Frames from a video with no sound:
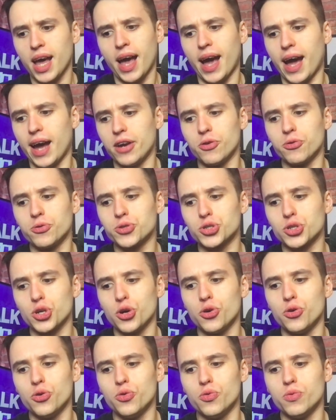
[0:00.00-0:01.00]
and
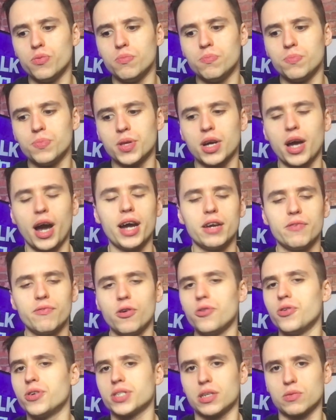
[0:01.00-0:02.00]
also the kind of
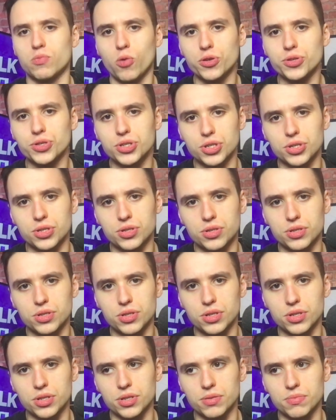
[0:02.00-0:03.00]
owners I'd want
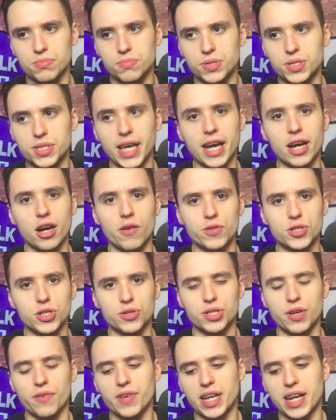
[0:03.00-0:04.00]
to take over
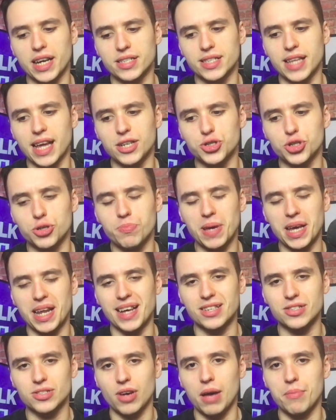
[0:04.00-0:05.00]
Chelsea. I think there should be an
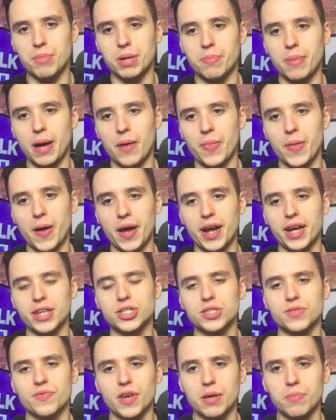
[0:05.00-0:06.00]
excitement about that, and I
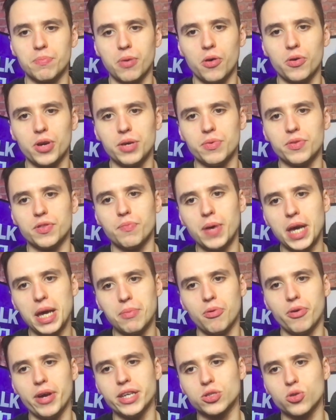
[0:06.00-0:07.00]
just think Boehly, with the
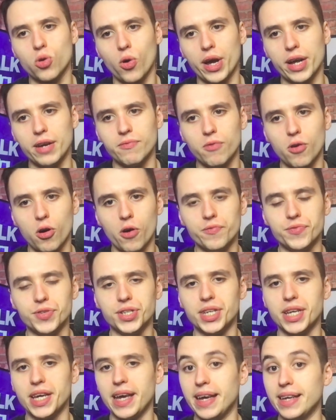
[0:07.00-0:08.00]
people he's got involved
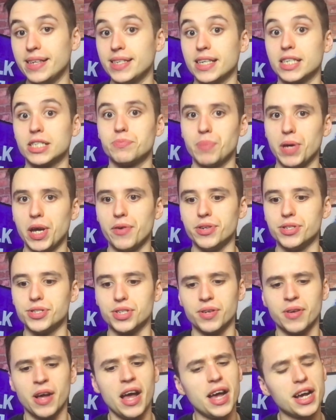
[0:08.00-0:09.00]
and his experience,
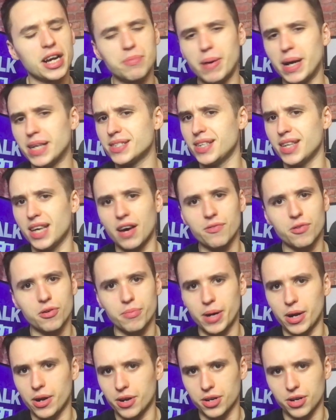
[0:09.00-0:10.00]
and compared to the other
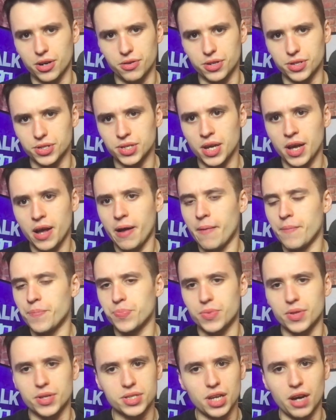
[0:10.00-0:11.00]
American owners,
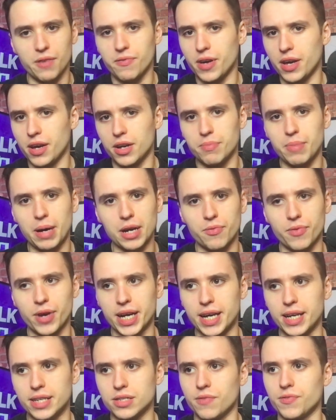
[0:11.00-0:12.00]
the stuff heard about the
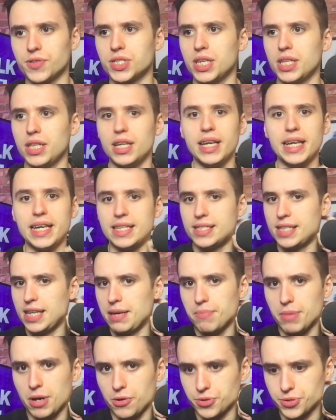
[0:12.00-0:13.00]
Ricketts, obviously the leaked
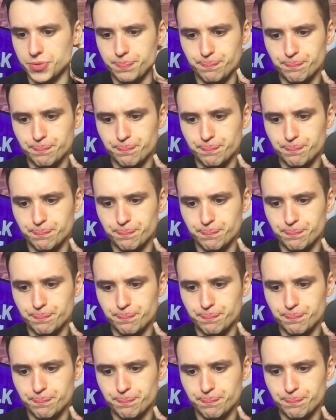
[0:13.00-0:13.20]
emails,